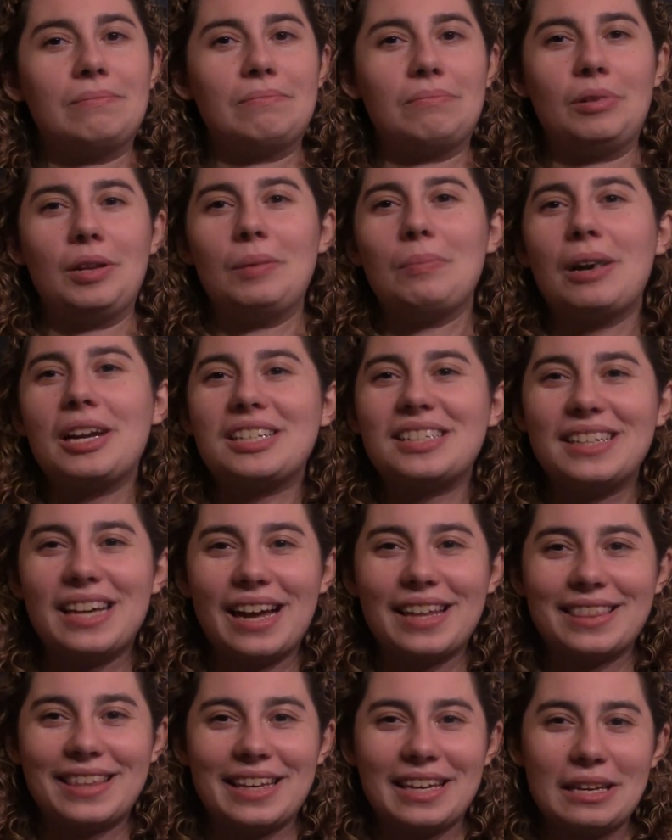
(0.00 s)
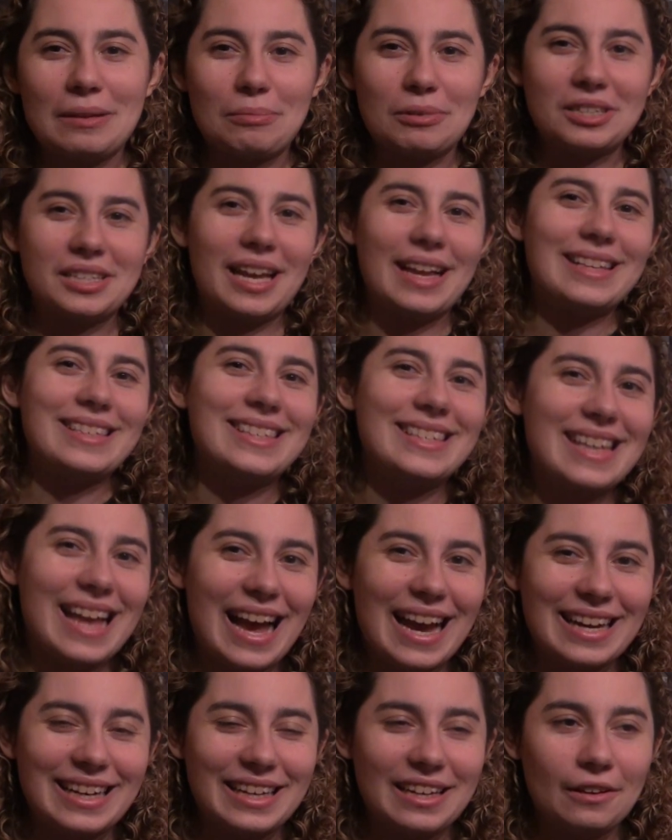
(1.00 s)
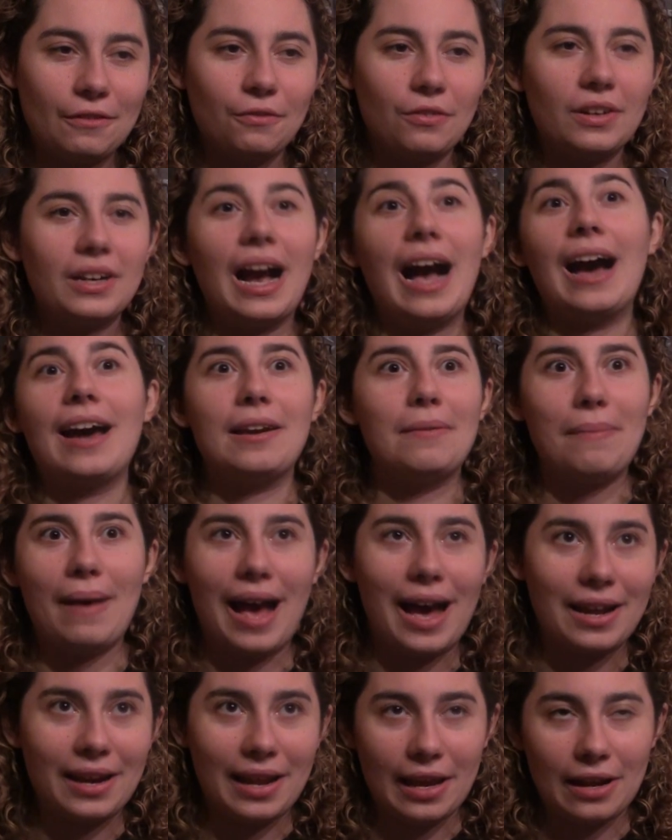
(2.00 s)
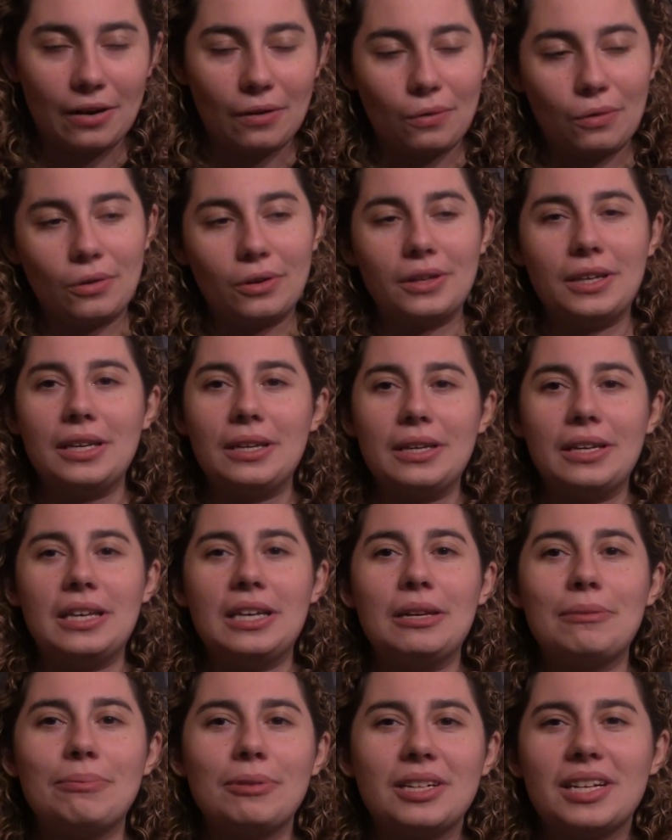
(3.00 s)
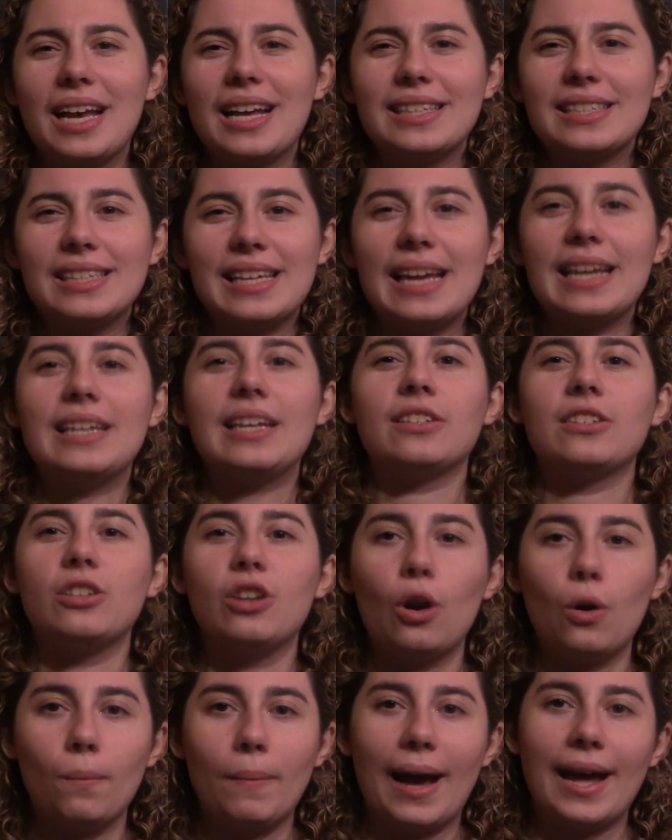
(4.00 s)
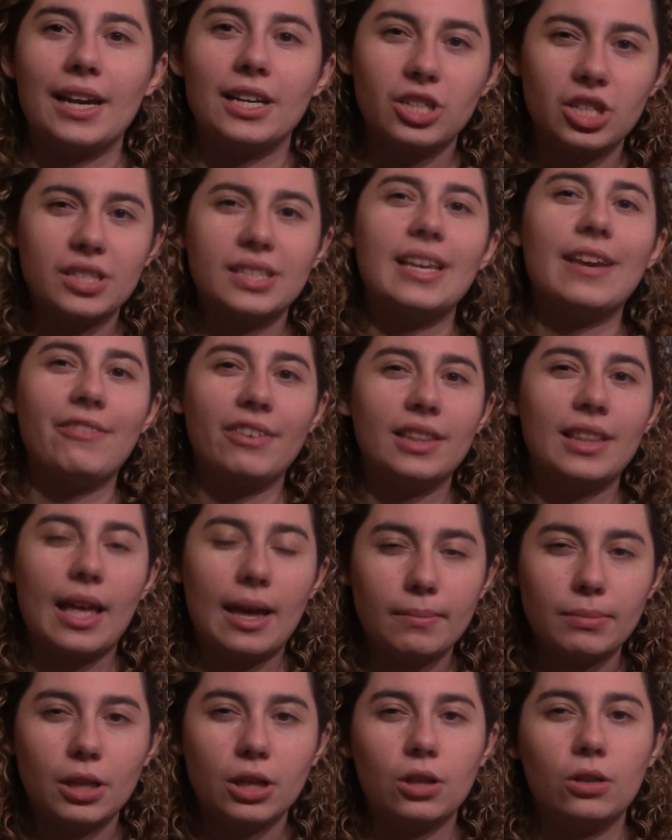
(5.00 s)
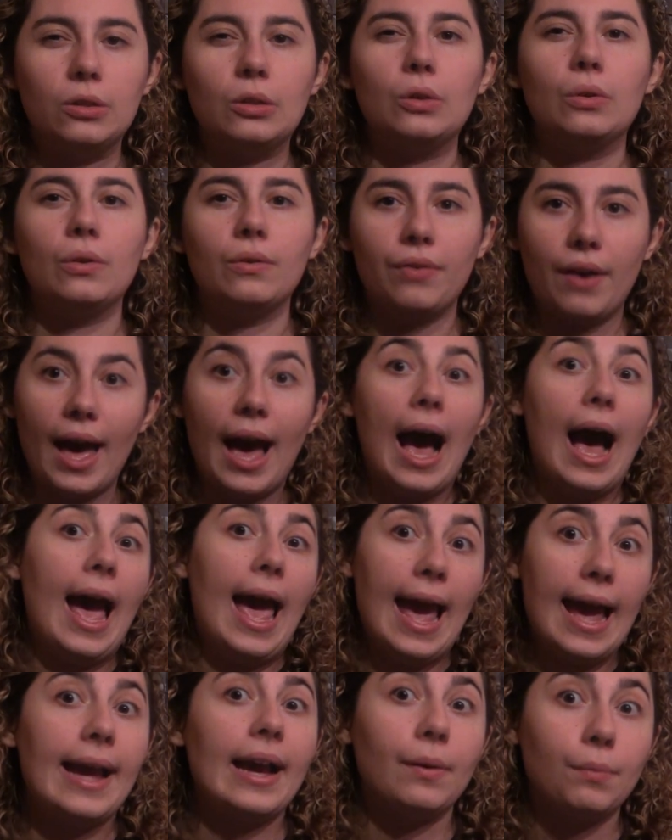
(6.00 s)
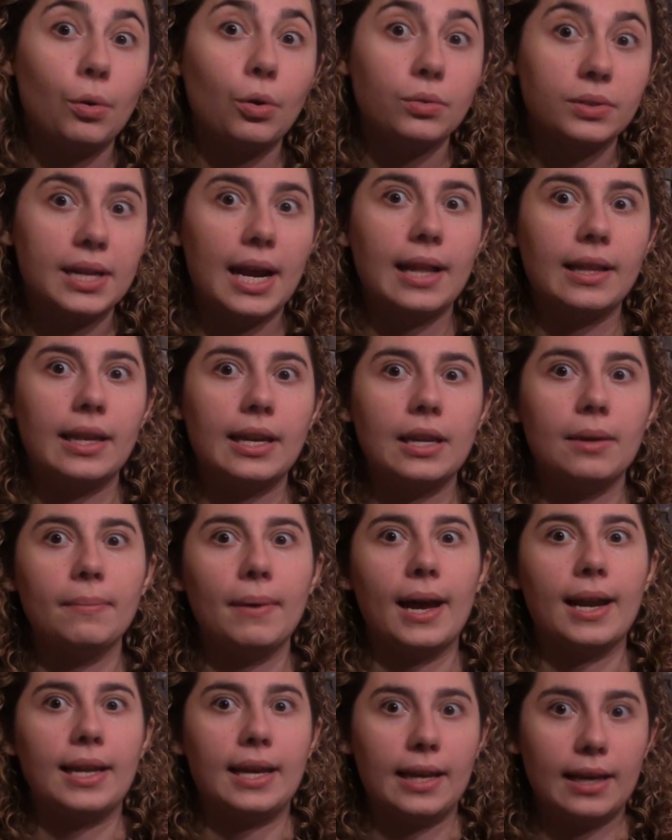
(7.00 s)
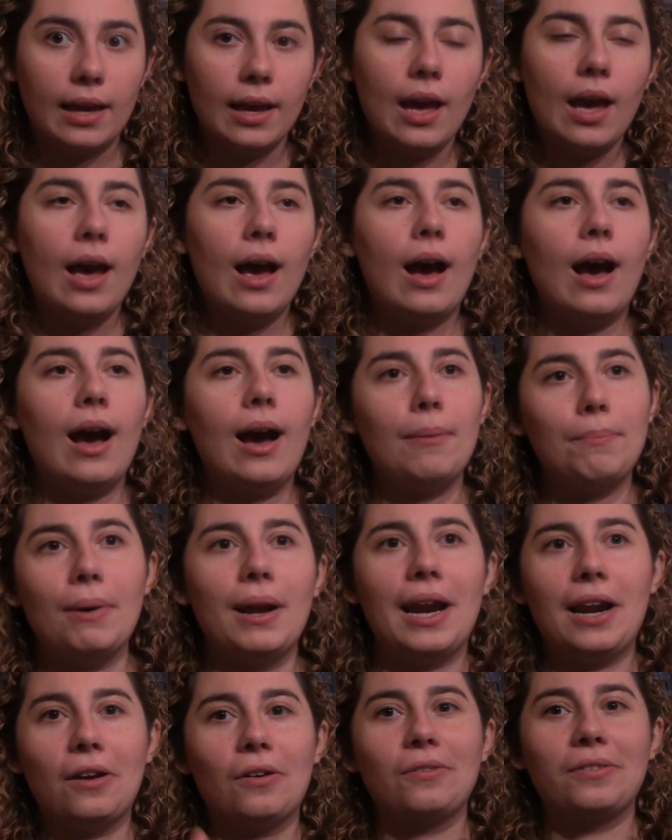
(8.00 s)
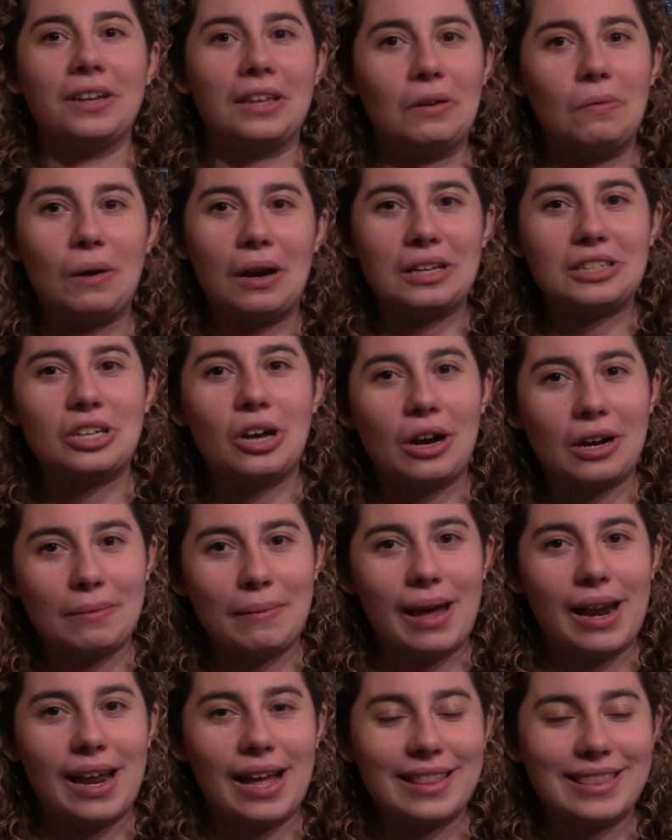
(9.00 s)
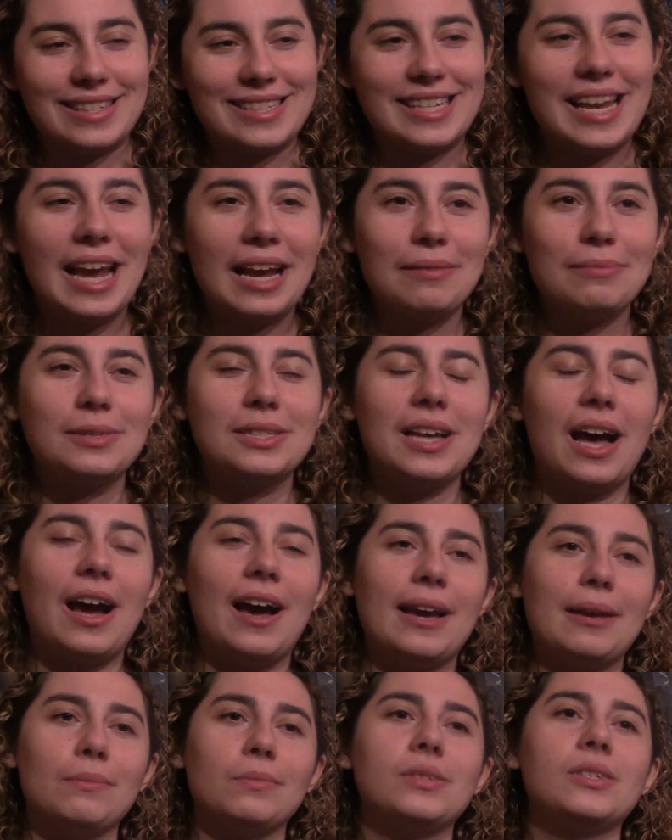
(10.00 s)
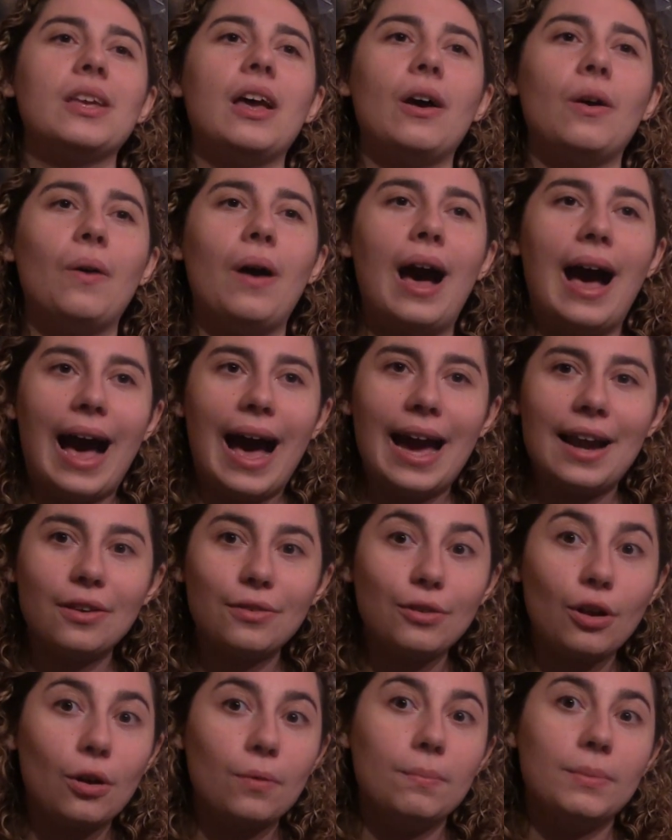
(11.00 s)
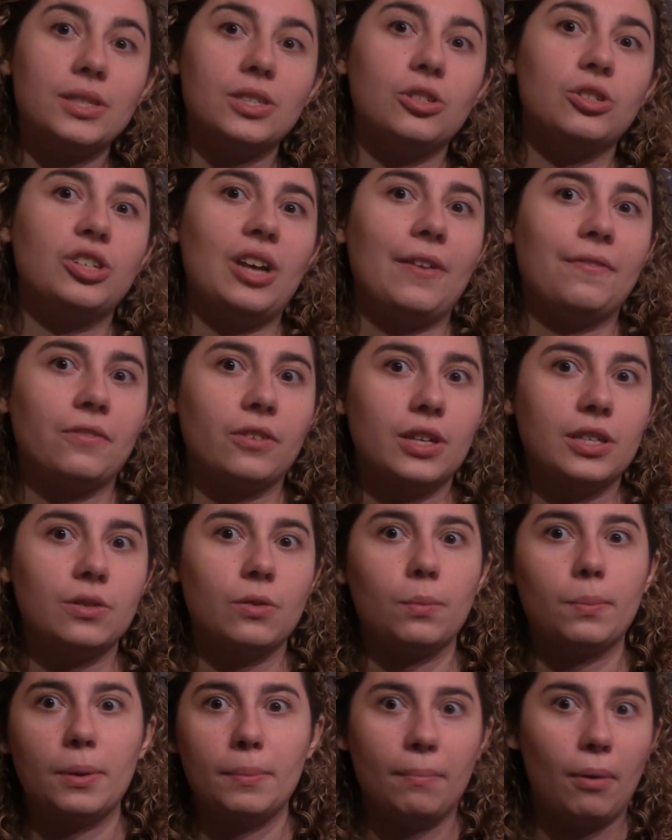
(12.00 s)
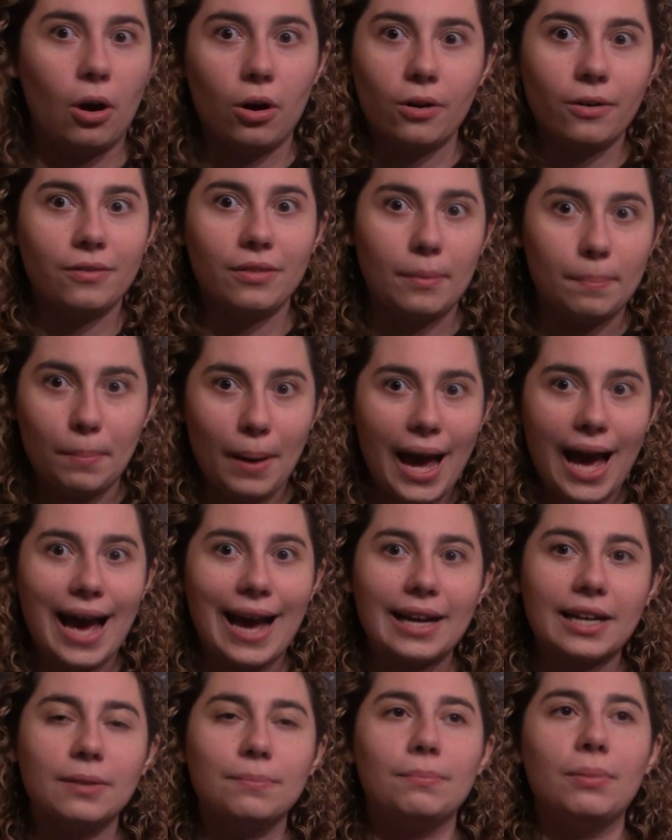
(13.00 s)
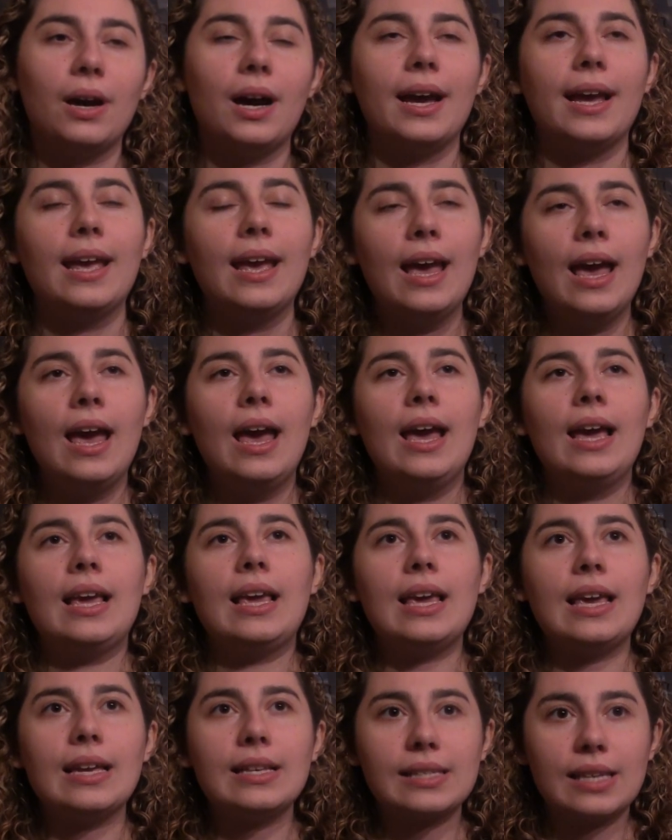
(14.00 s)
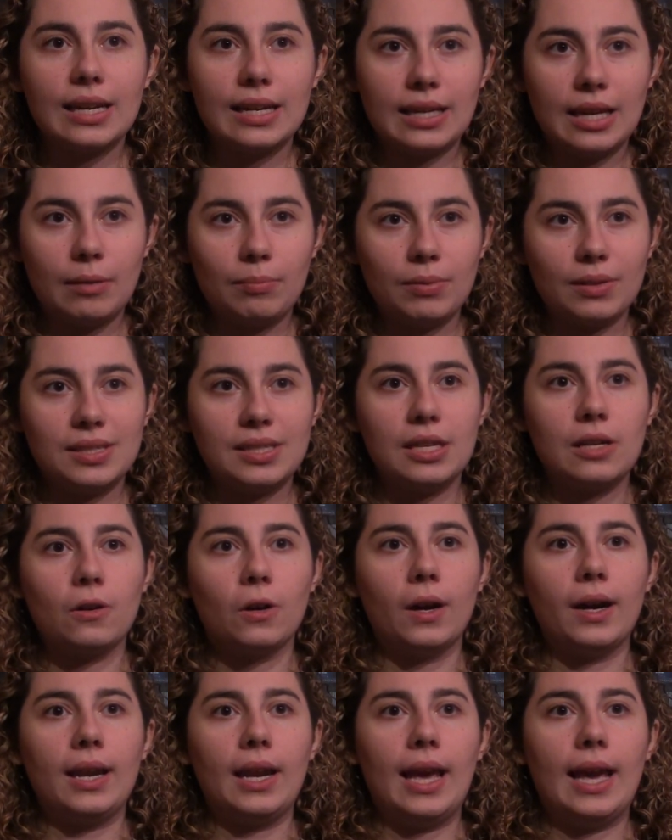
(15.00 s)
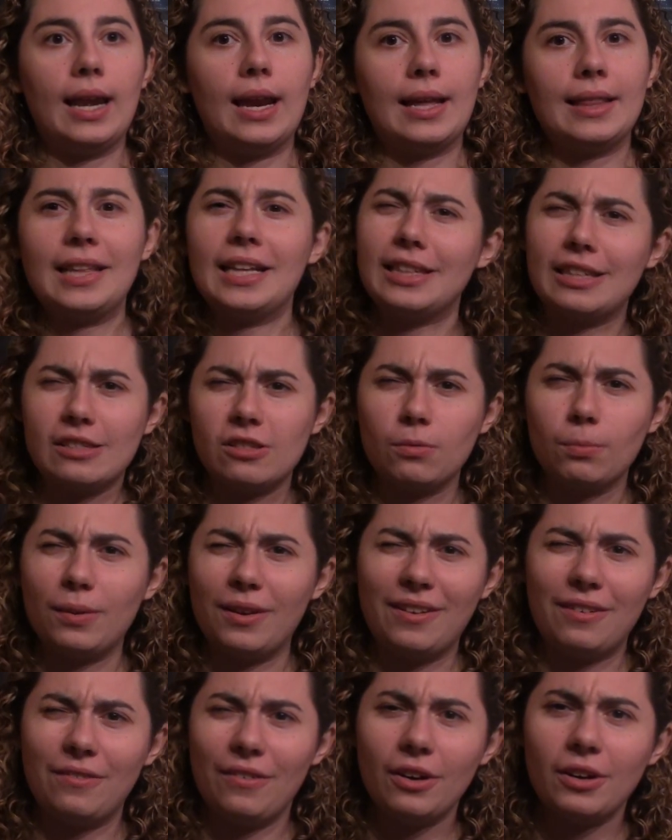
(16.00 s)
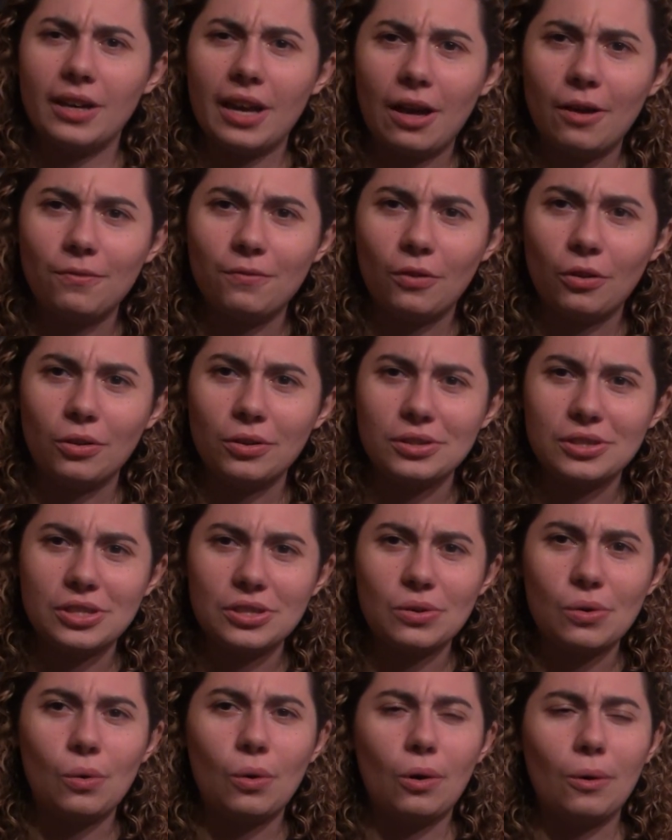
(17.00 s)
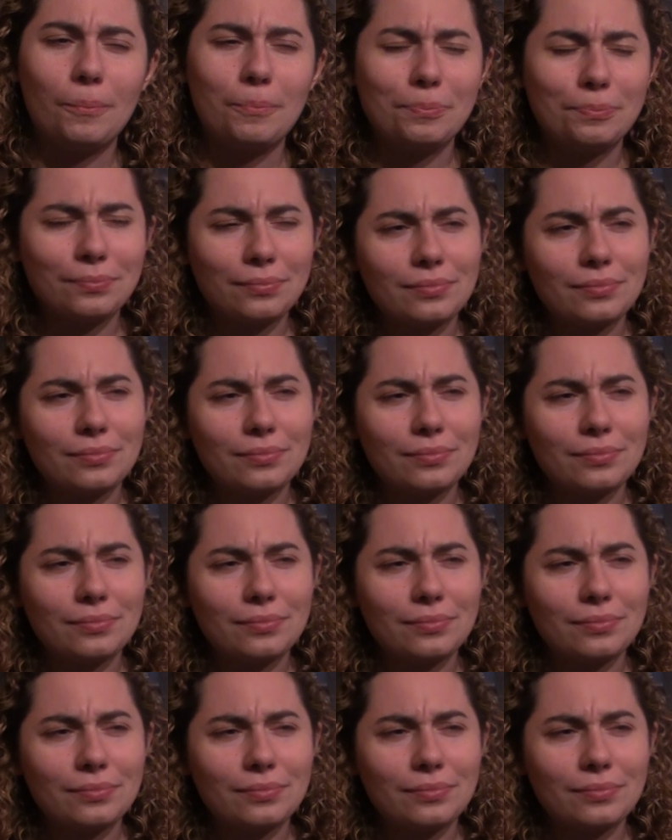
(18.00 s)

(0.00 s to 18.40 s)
pretty much nothing. He pretends that he forgot about it, or he pretends that he doesn't know about it, just giving them the clue of, hey, I won't tell anybody. But I don't really want to talk about it at the same time. So I don't know if Mr. Jefferies will be part of the pack, but he is going to keep the secret, and I think this will be very helpful in school.